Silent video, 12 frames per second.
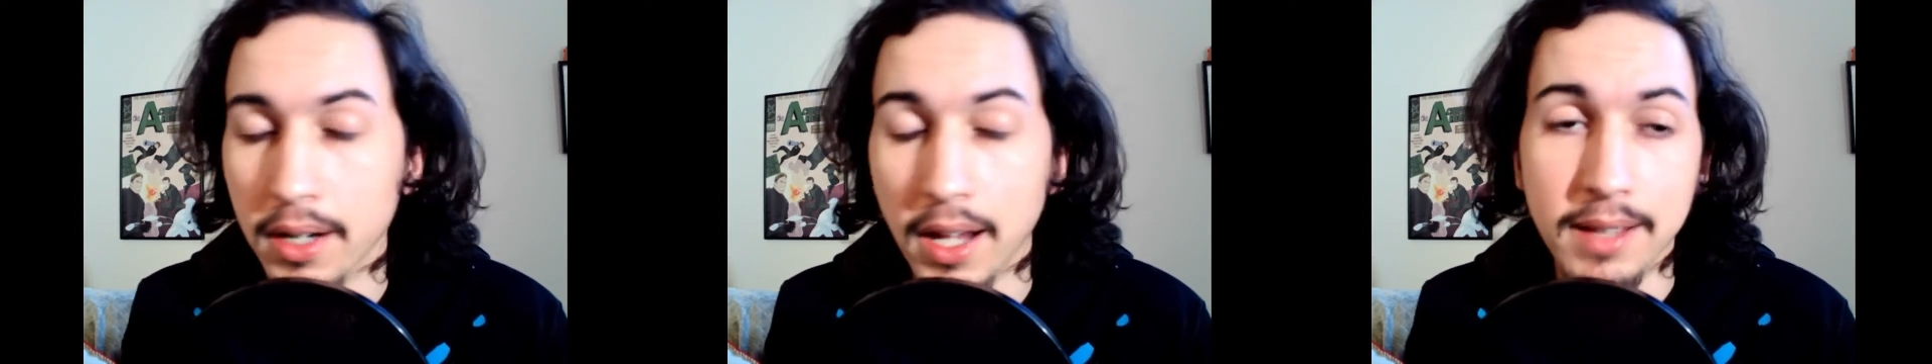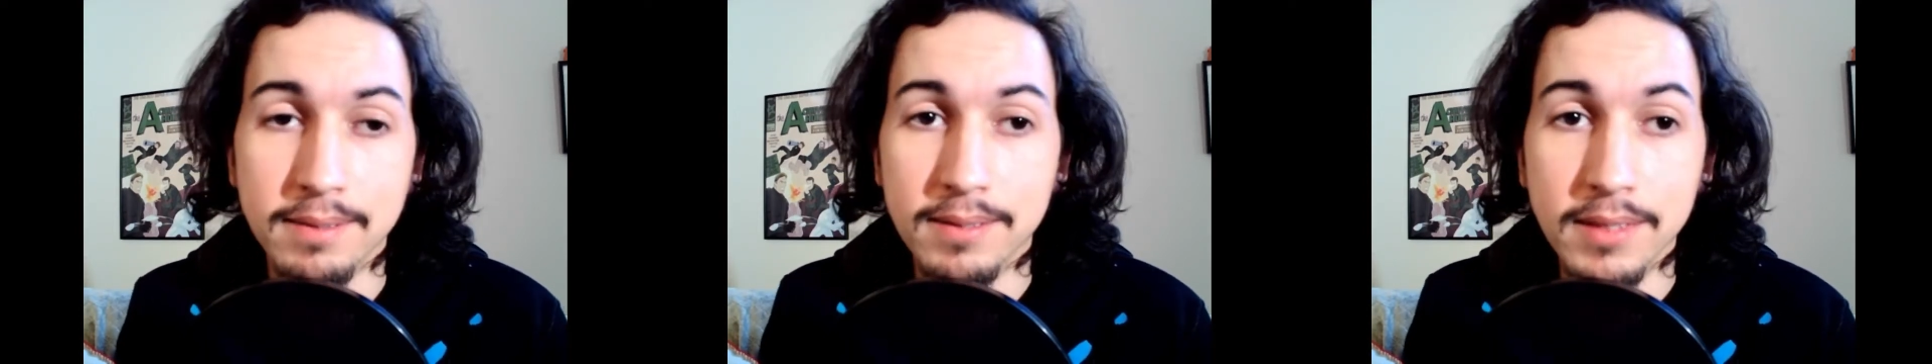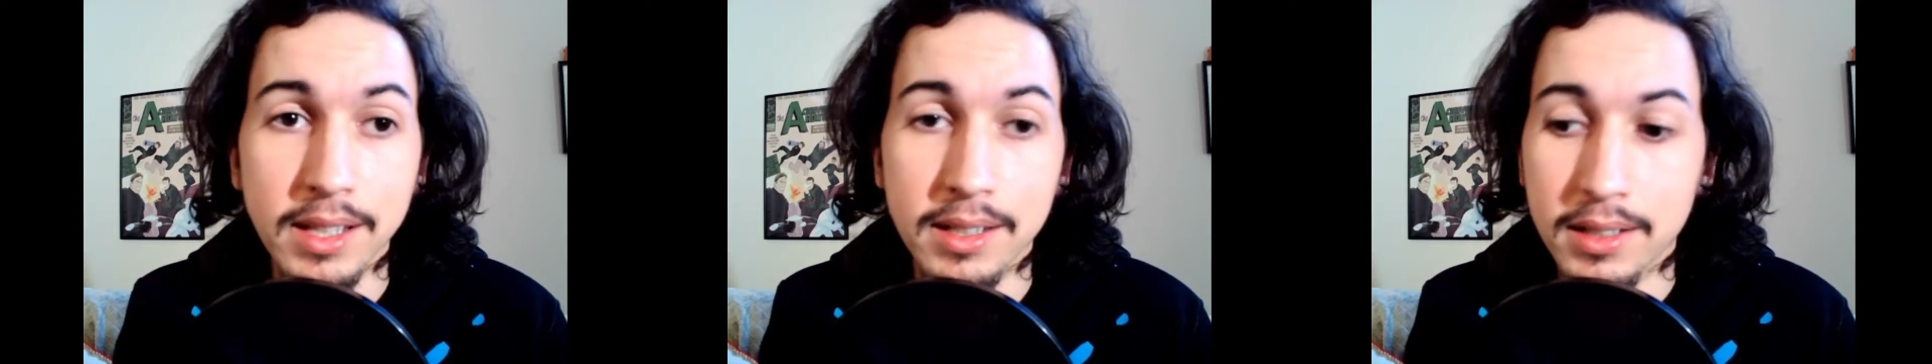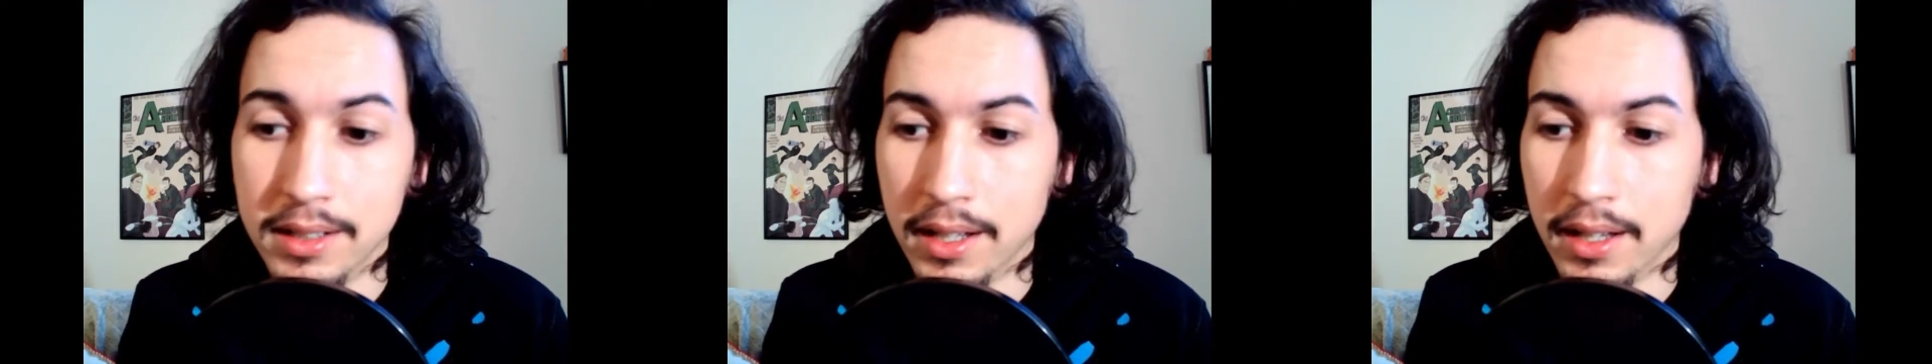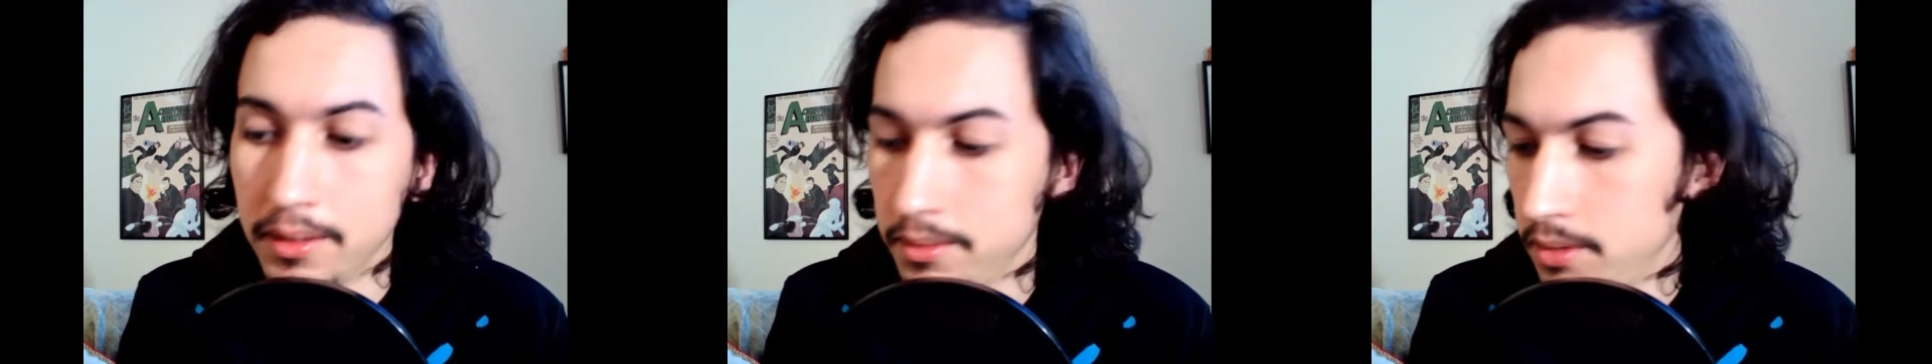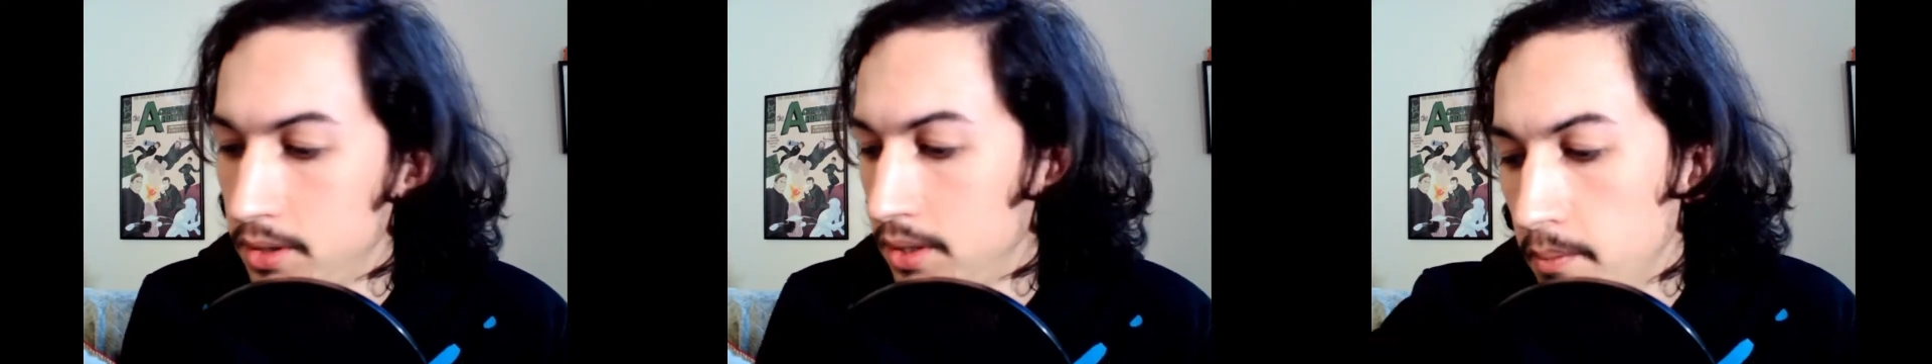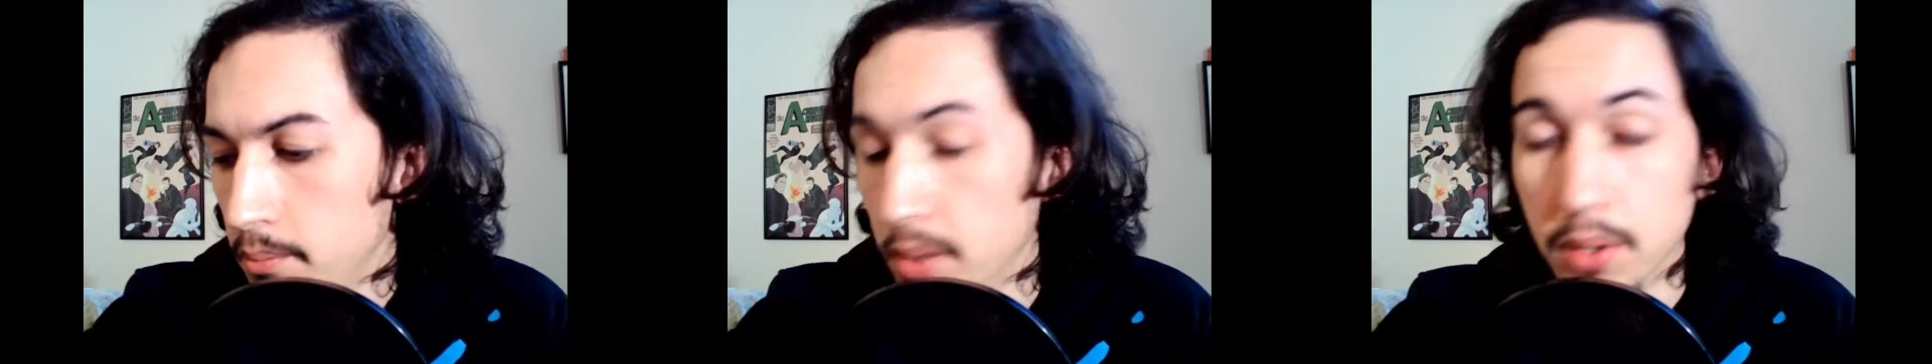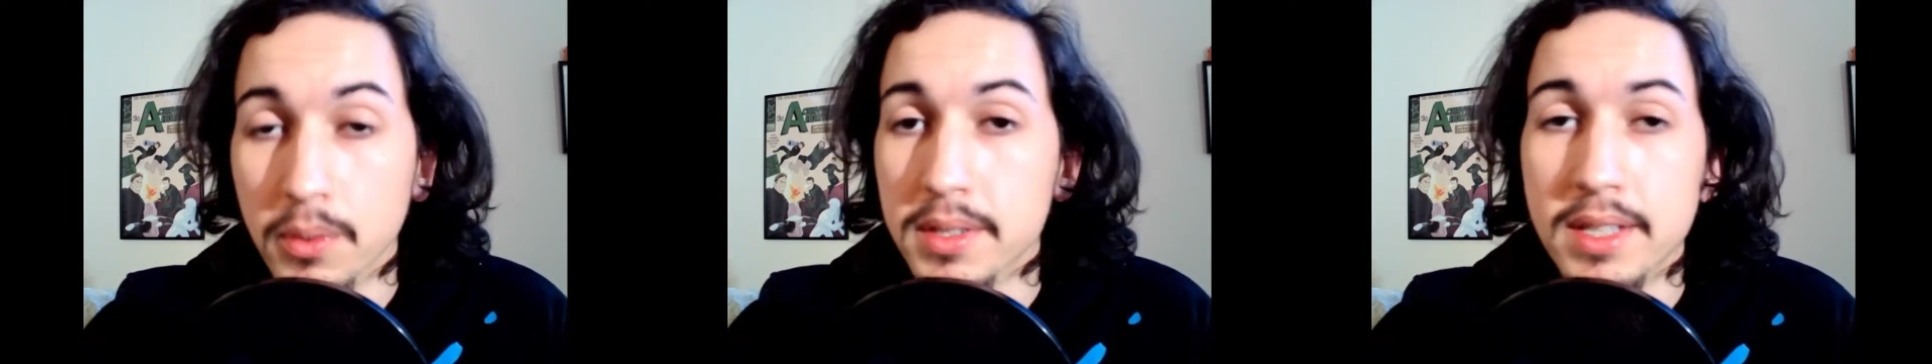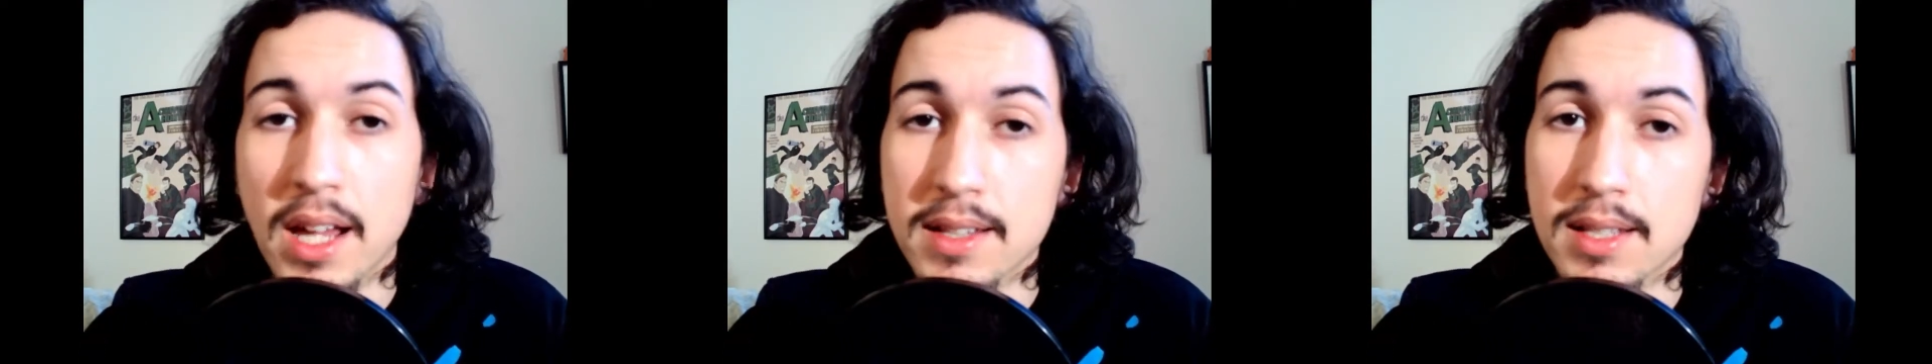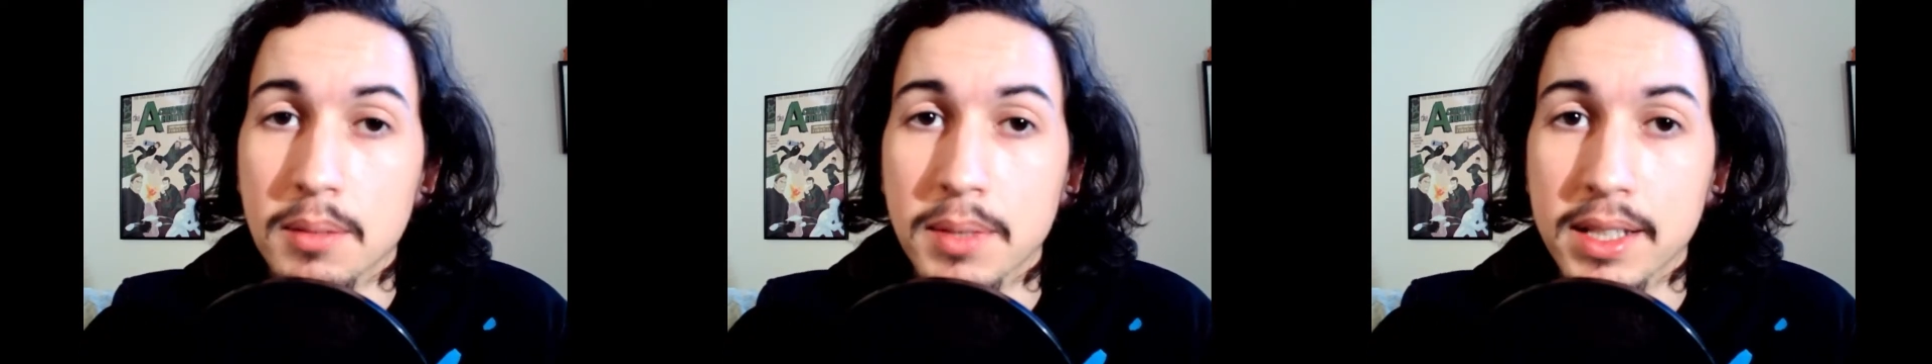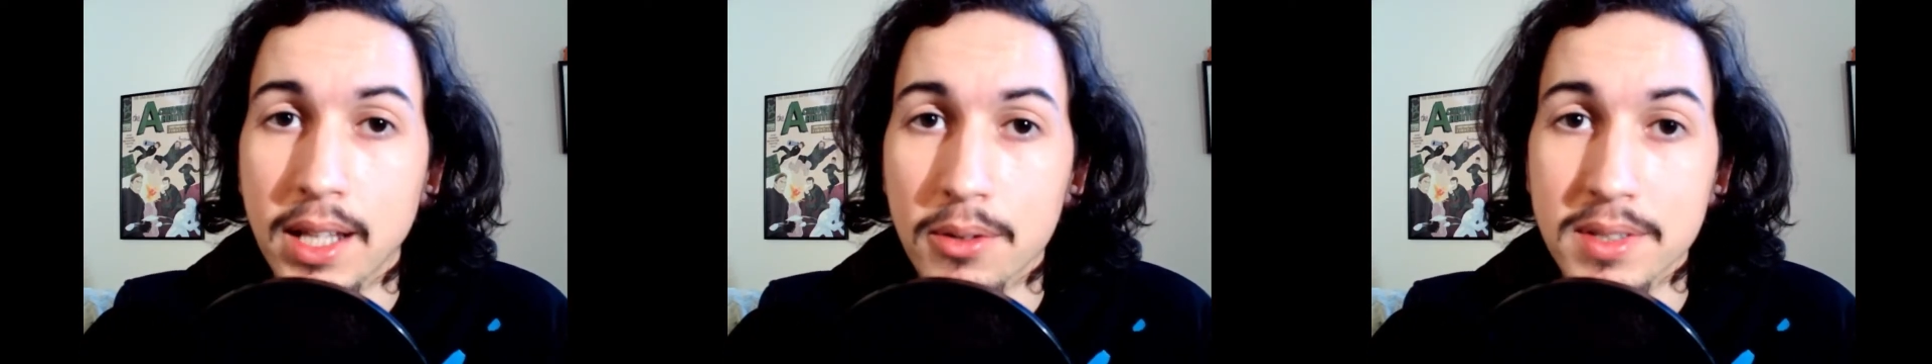I needed that, but it was not something that was